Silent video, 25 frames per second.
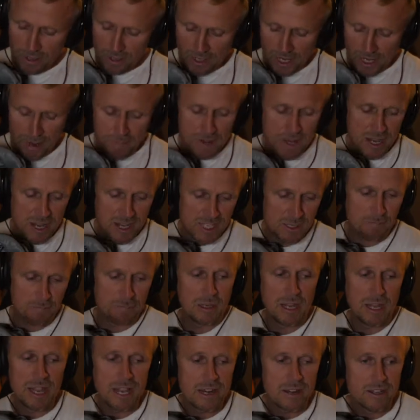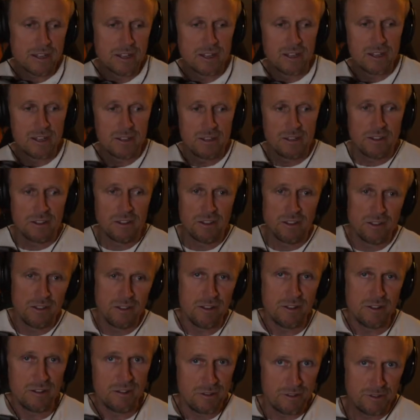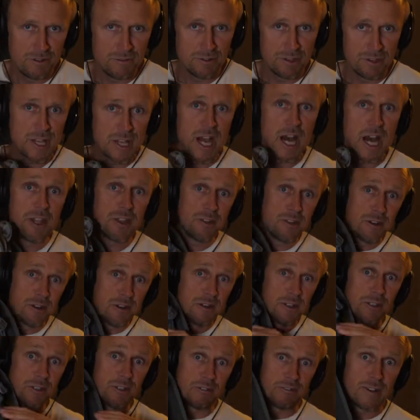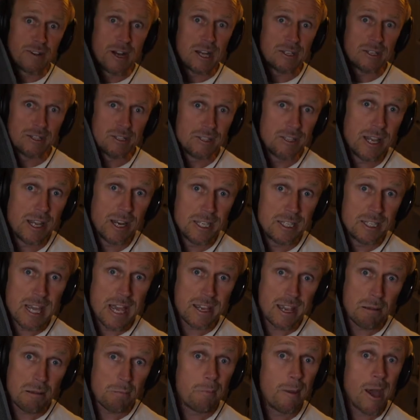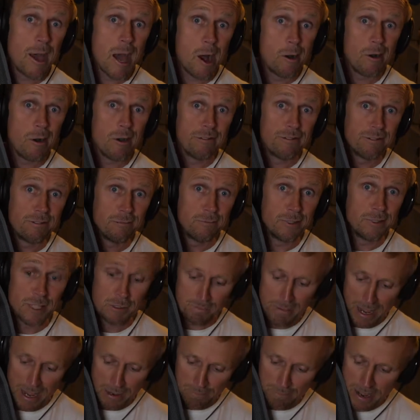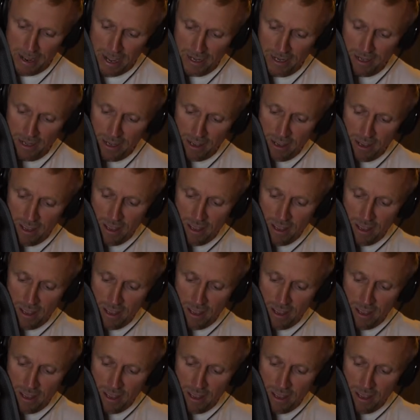let me explain the other devices that are taking power from this backpack.